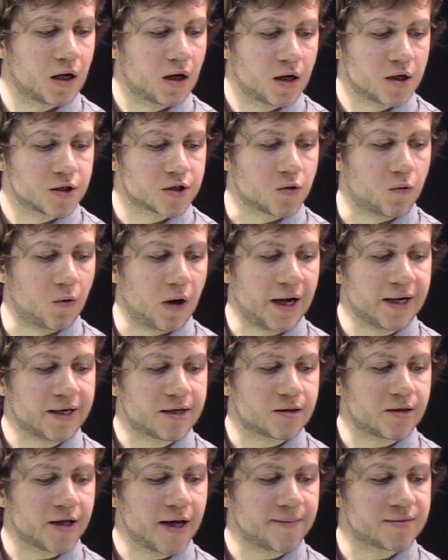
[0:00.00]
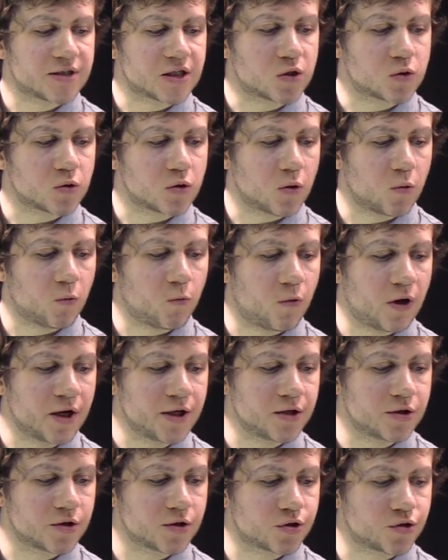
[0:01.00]
So I claim that
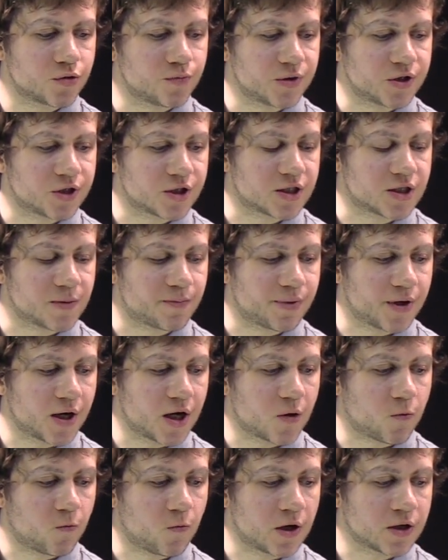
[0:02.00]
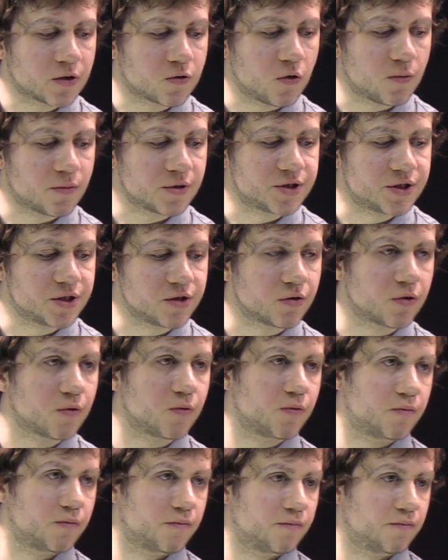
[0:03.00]
1 should be just a pair 1, comma
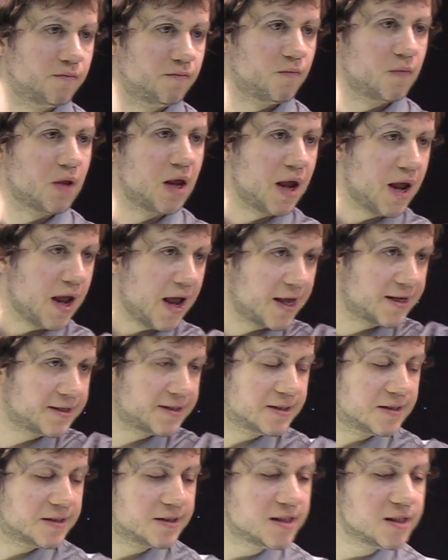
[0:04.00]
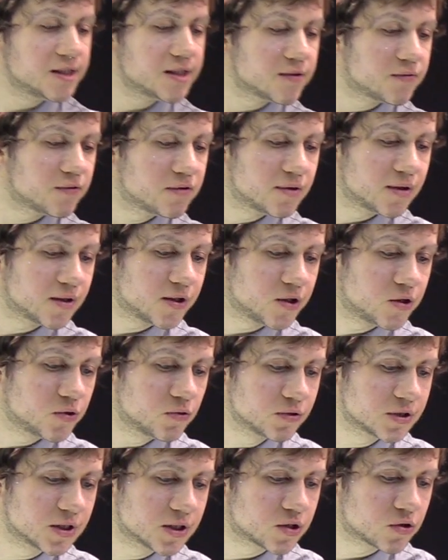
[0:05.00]
0. And indeed, if we
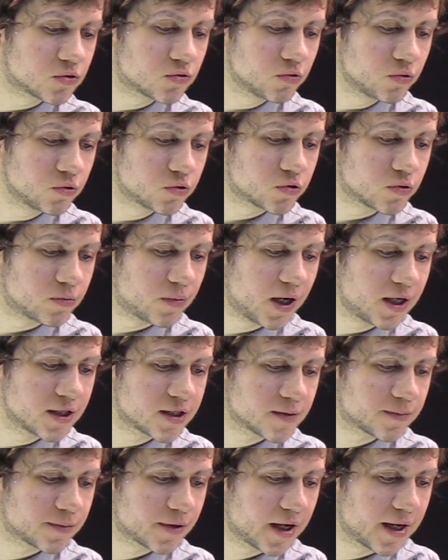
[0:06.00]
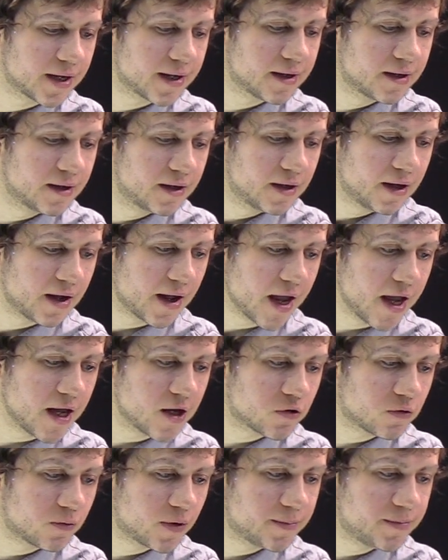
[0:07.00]
use this rule to multiply,
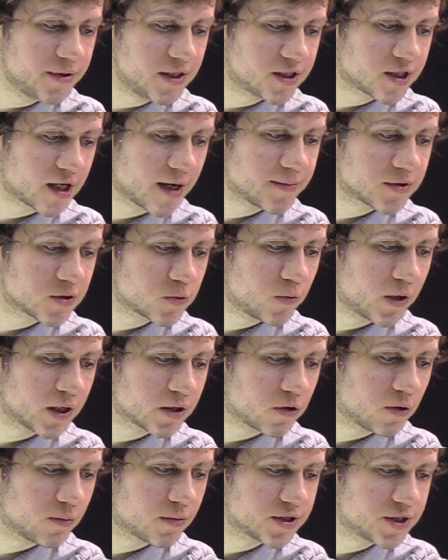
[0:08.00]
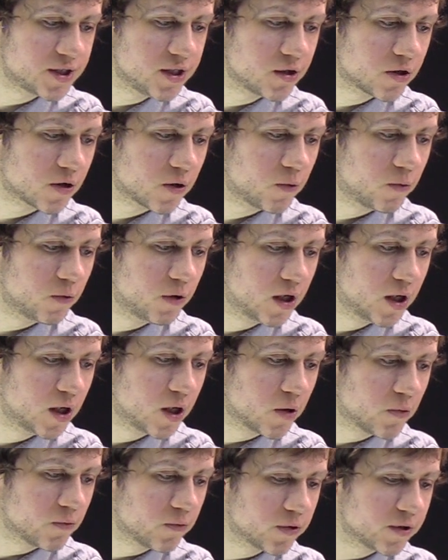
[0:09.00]
a comma b times 1, comma 0
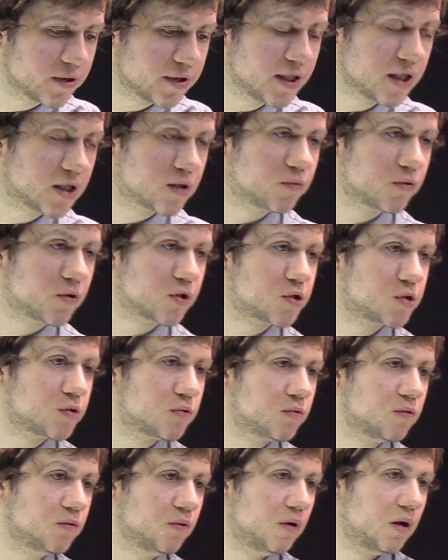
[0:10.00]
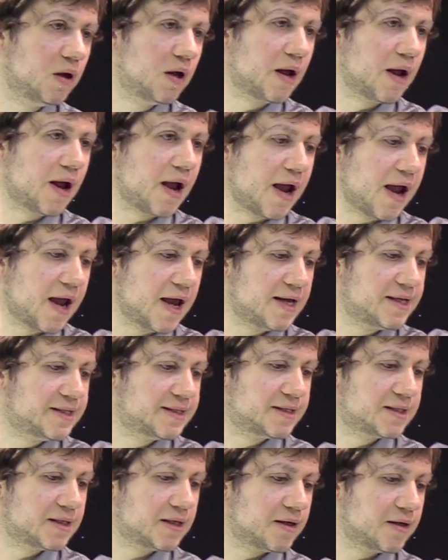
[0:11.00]
will equal to
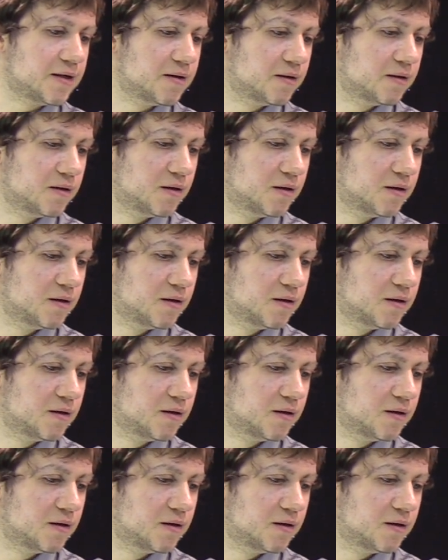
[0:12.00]
AC